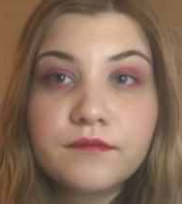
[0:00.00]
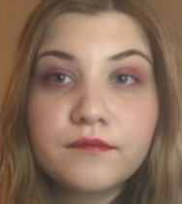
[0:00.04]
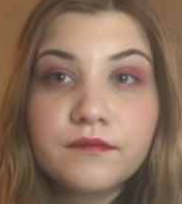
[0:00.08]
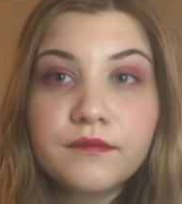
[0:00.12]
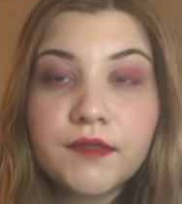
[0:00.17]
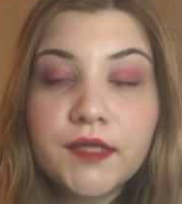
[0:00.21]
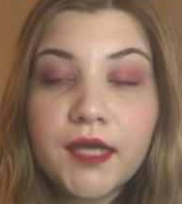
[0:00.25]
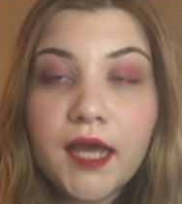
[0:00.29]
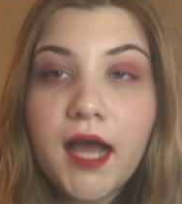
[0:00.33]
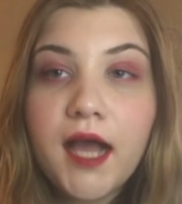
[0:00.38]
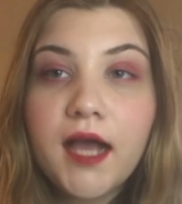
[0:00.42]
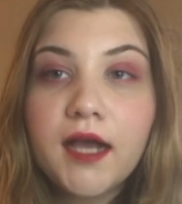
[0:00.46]

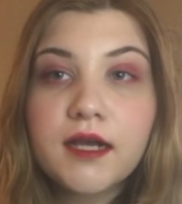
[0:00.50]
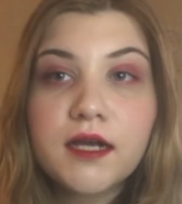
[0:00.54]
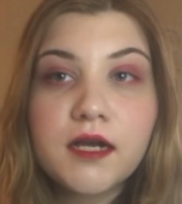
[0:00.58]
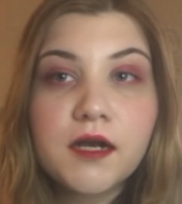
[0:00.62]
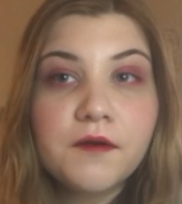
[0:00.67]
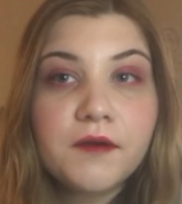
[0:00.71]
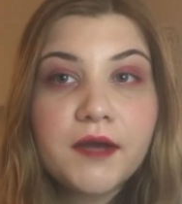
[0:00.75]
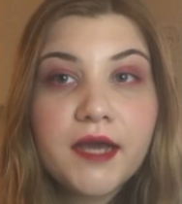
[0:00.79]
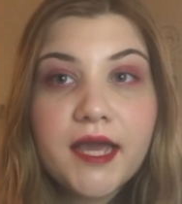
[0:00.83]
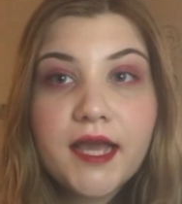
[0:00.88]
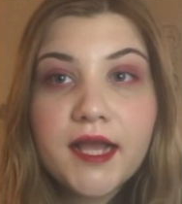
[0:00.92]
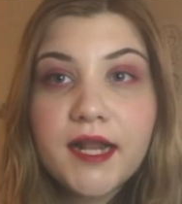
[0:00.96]
Yeah,
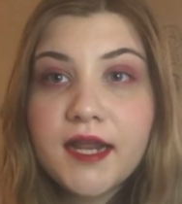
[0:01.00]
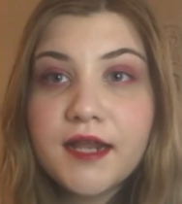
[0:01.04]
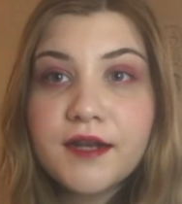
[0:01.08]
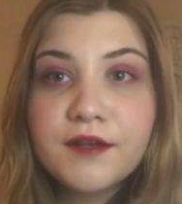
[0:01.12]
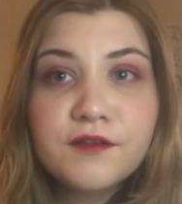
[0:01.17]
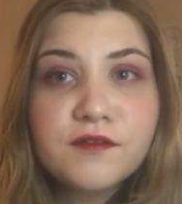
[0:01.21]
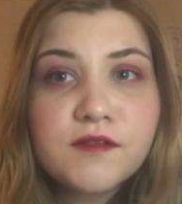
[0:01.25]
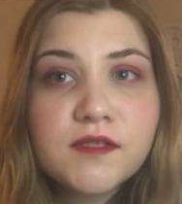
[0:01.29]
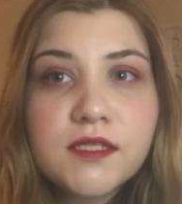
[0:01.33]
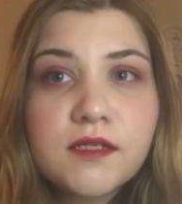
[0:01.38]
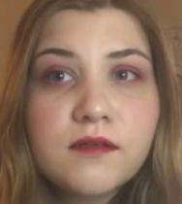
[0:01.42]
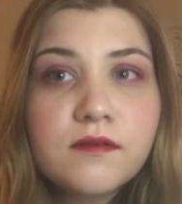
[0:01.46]
go ahead and
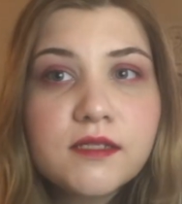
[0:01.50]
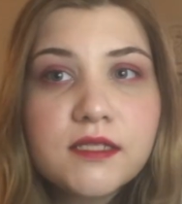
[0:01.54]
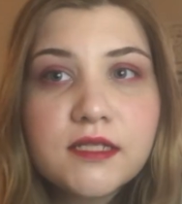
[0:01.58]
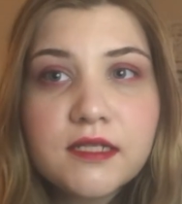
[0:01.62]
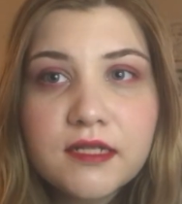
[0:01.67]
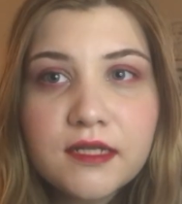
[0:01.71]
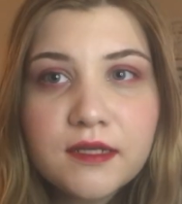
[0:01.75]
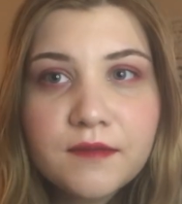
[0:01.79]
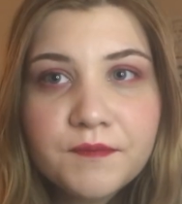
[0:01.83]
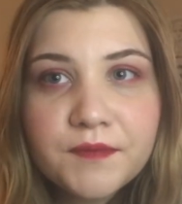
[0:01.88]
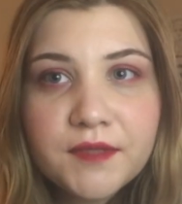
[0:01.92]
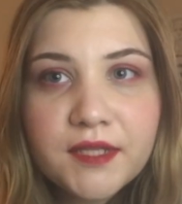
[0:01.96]
use those
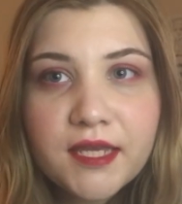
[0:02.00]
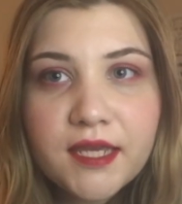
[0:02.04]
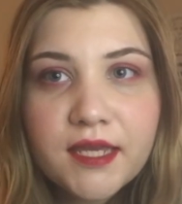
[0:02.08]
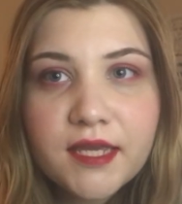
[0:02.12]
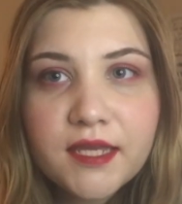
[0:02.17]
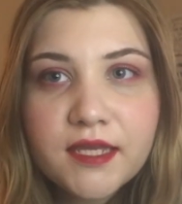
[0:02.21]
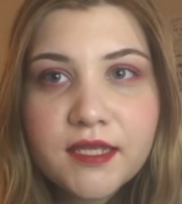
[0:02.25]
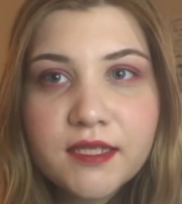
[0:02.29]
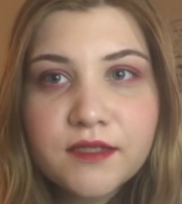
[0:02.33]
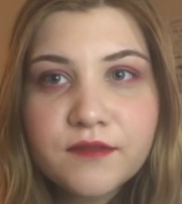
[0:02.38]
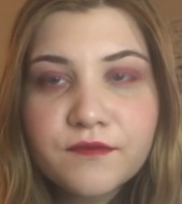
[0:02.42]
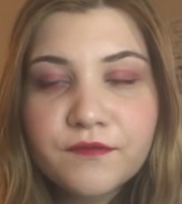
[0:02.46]
lip
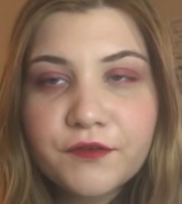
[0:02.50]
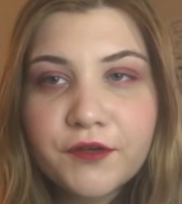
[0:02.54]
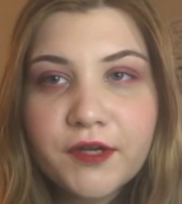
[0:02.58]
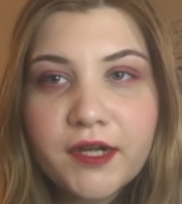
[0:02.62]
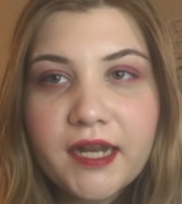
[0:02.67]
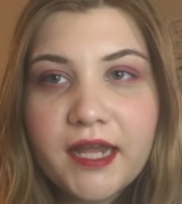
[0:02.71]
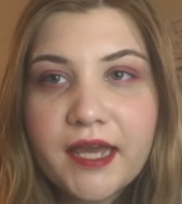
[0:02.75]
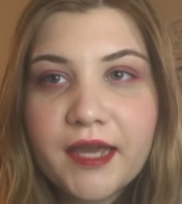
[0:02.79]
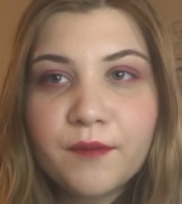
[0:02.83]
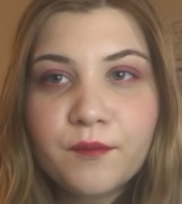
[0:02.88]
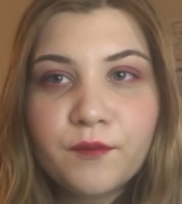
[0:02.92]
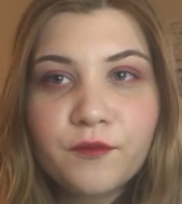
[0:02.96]
tints for
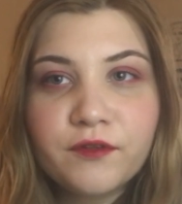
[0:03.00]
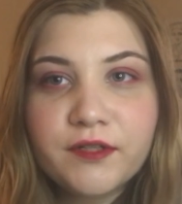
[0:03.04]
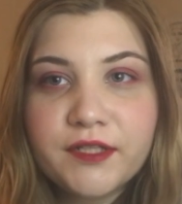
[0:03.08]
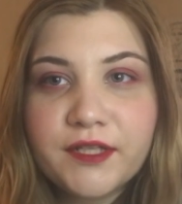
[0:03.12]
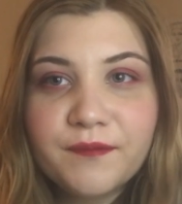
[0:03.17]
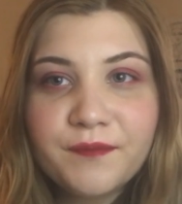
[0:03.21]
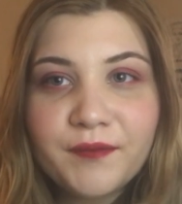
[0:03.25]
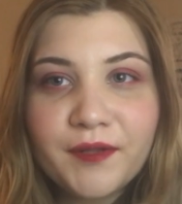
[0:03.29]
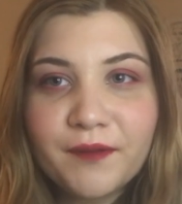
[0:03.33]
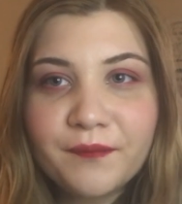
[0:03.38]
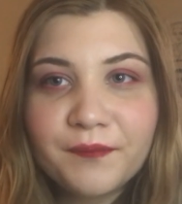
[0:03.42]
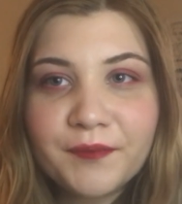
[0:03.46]
like
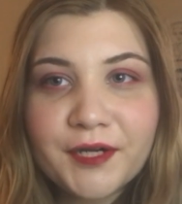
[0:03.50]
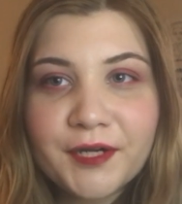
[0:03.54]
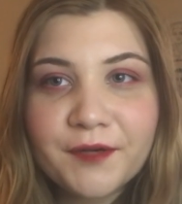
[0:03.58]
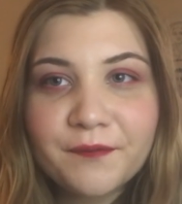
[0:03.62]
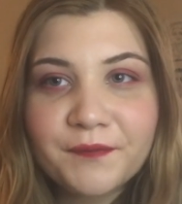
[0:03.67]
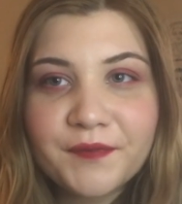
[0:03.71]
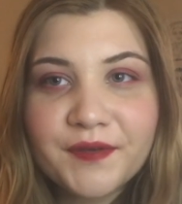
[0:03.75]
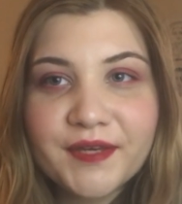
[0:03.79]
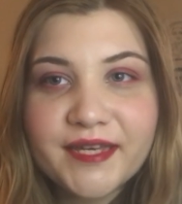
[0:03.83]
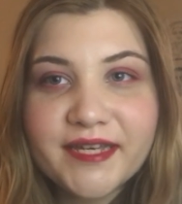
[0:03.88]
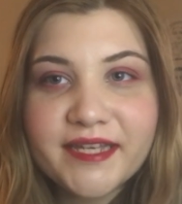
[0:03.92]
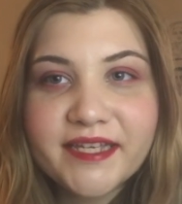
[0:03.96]
multiple
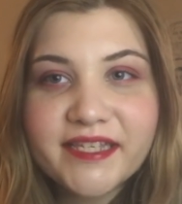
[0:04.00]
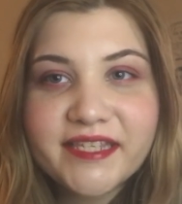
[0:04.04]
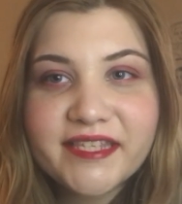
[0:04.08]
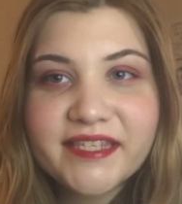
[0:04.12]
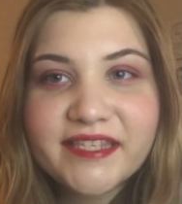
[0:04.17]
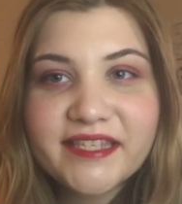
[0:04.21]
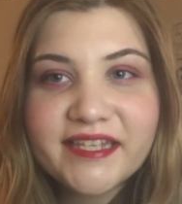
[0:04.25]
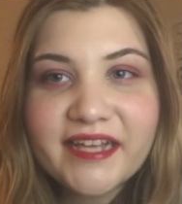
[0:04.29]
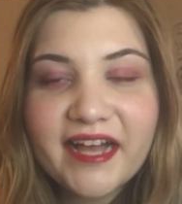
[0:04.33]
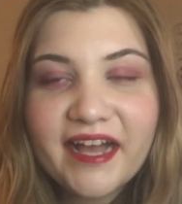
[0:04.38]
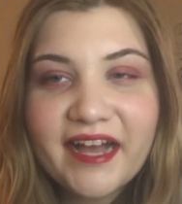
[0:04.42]
purpose.